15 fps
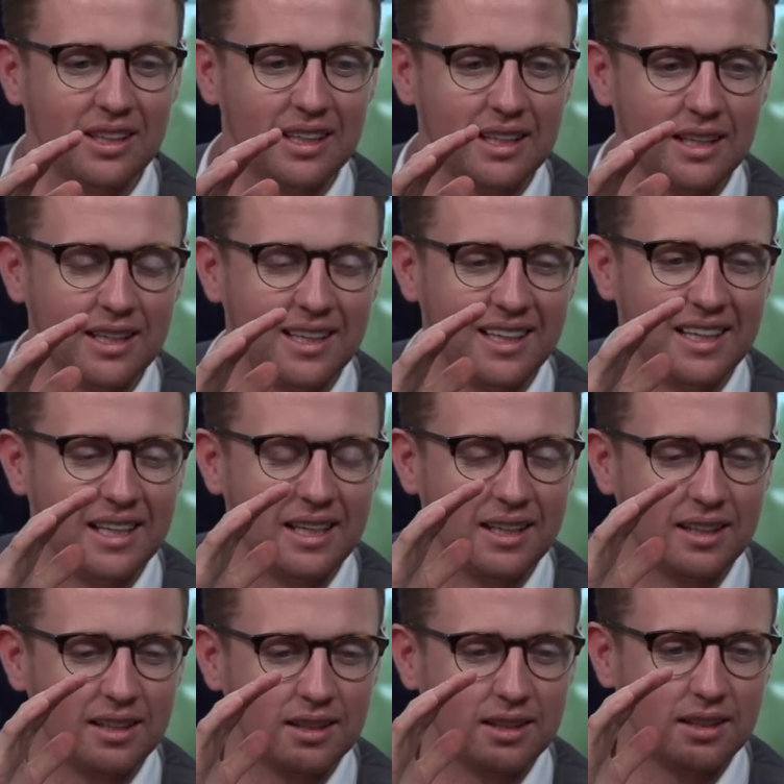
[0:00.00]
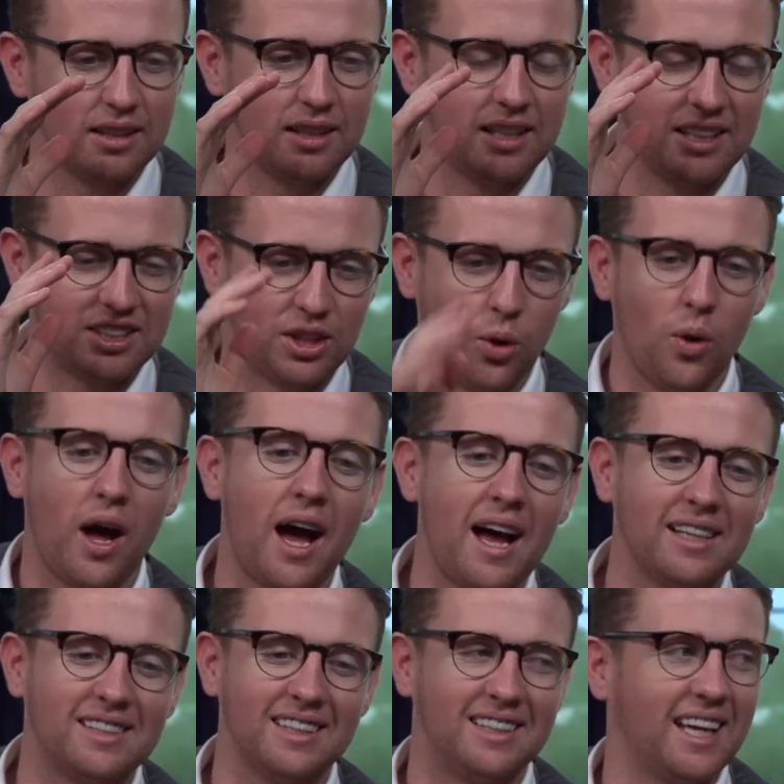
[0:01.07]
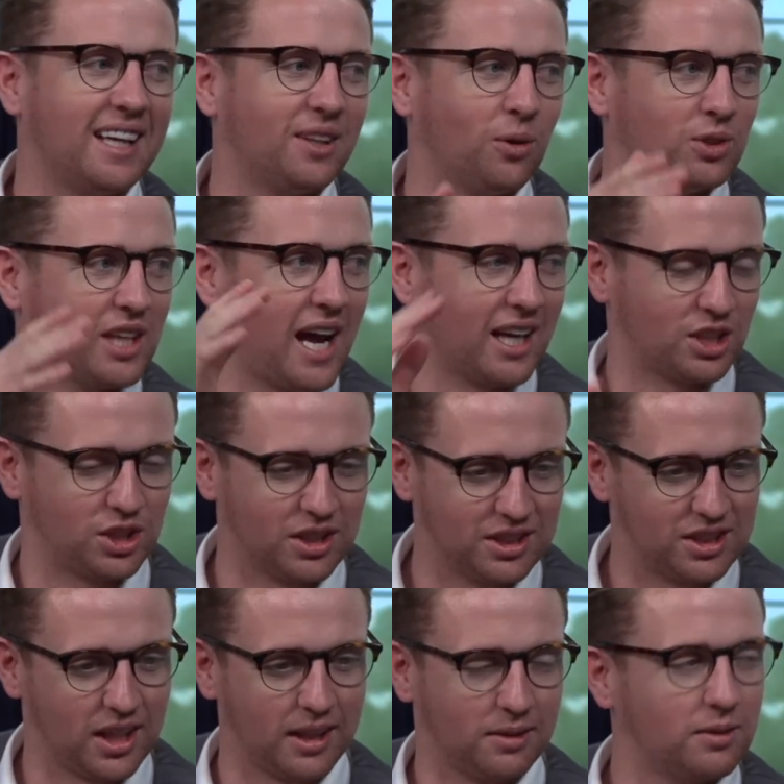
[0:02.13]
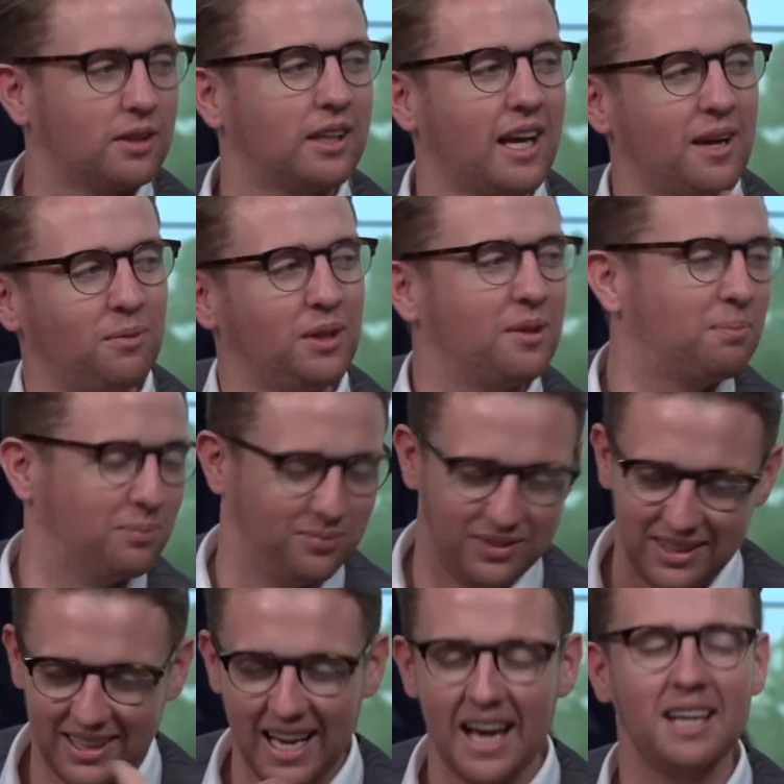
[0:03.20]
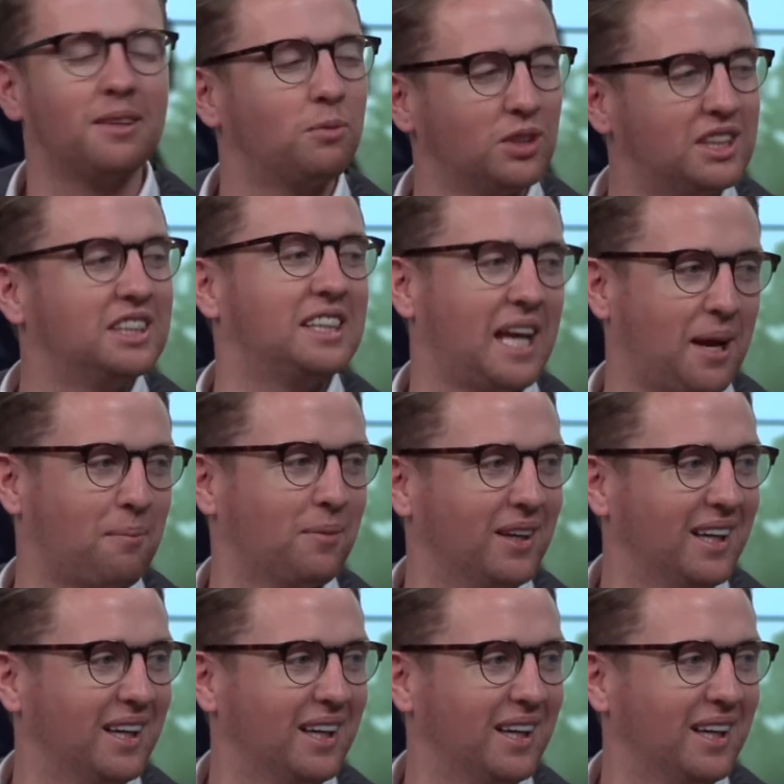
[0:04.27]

he he still had to take those actions. Like the guy with the the guy, what's his name?